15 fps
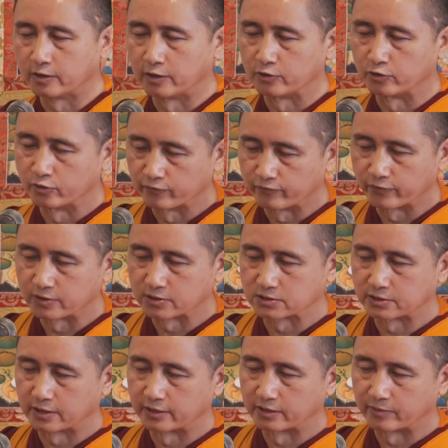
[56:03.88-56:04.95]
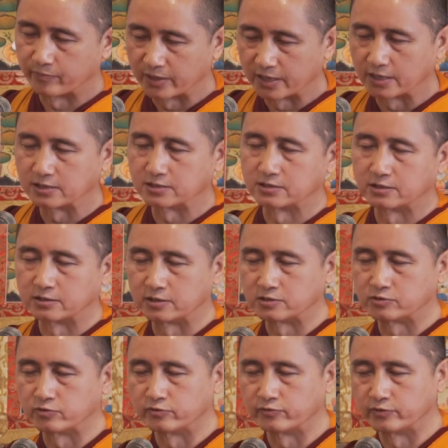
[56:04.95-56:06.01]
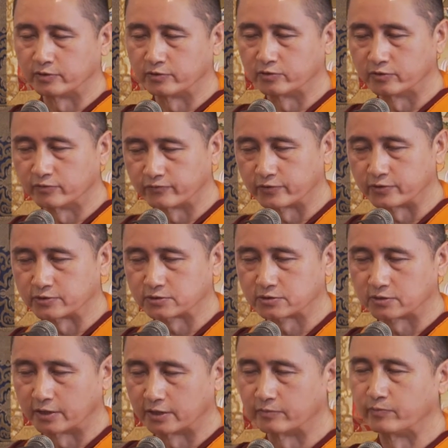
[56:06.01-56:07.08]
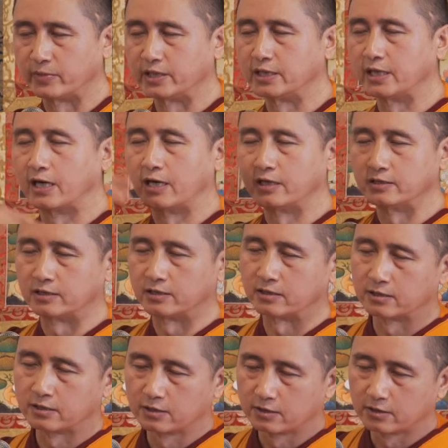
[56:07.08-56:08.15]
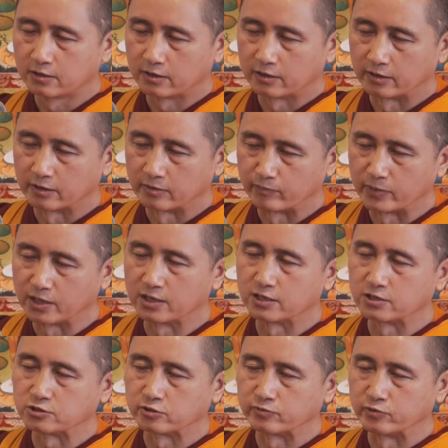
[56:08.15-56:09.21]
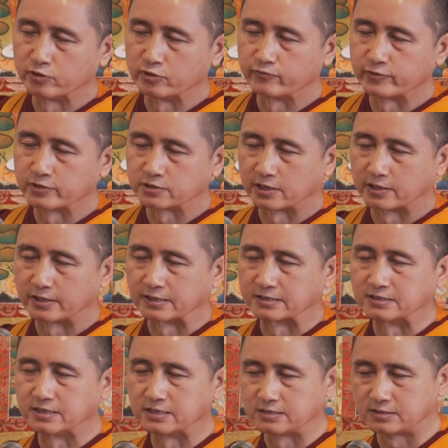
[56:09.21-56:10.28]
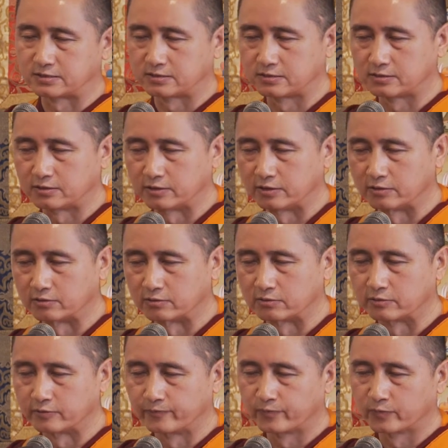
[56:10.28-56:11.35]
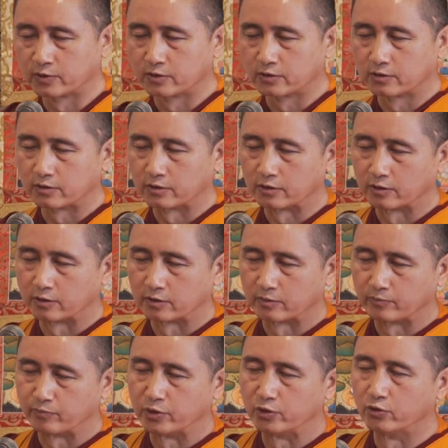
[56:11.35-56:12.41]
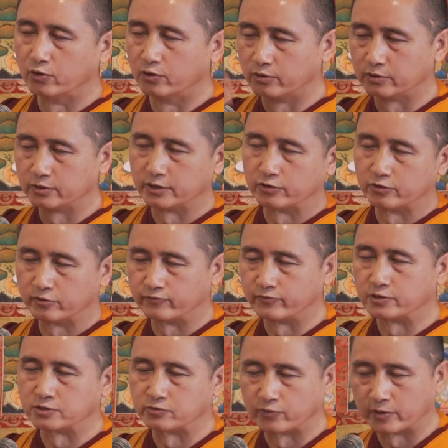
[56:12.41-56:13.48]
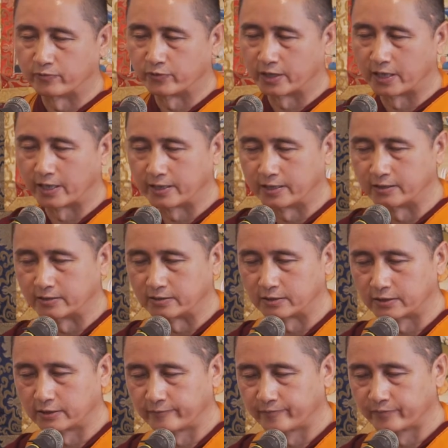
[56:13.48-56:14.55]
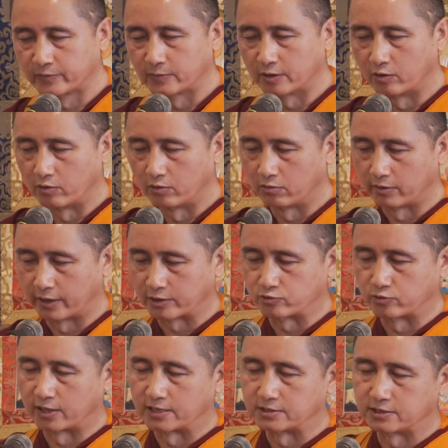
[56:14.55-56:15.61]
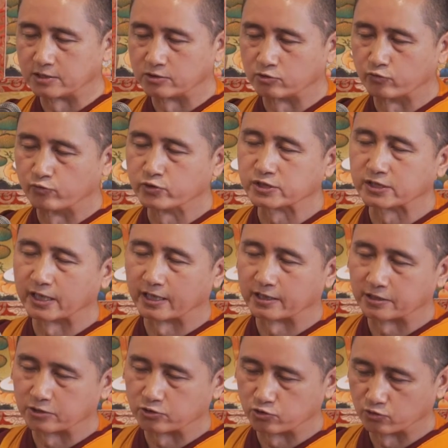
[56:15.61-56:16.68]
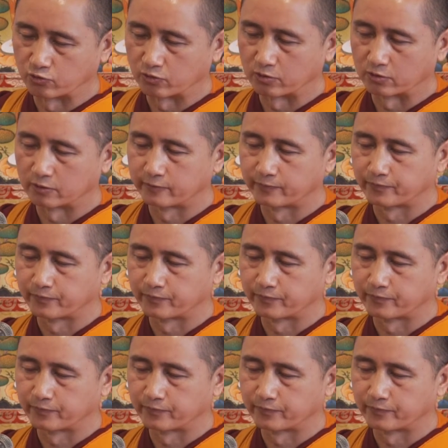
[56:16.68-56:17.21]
universe, and the beings in this uni universe and many other uh, millions of universe that exists, you know, uh, beyond the universe where we are in, all actualized into wish granting jewel,